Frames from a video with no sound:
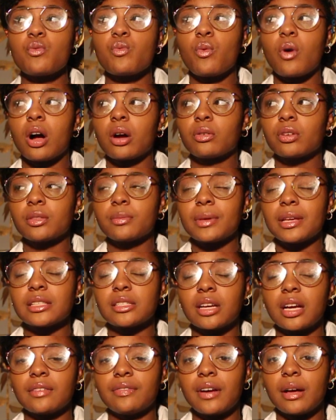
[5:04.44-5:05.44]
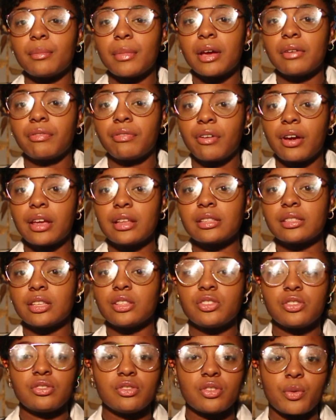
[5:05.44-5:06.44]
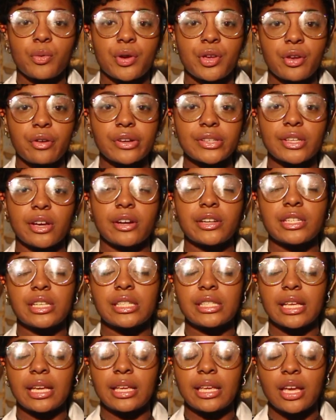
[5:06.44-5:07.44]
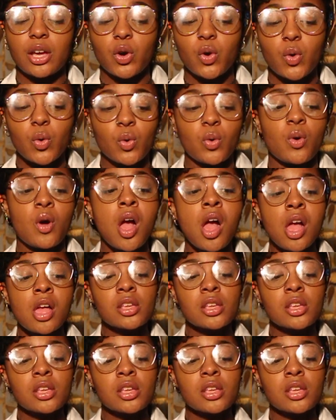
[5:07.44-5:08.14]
walk with me until I find my friend since you know where yours are? And she's like, yeah, cool.